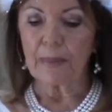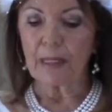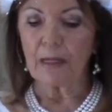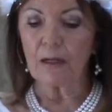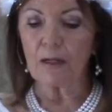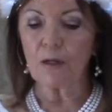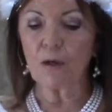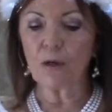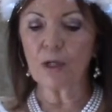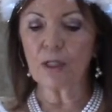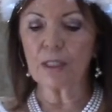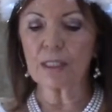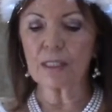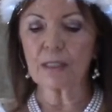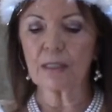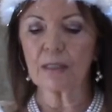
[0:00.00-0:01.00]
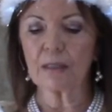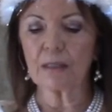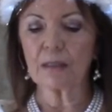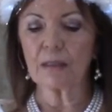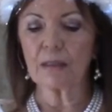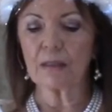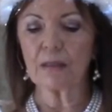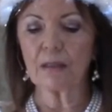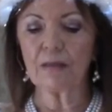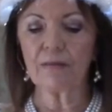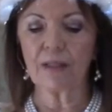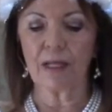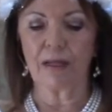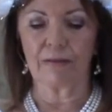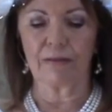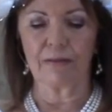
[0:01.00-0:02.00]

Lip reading: A course of love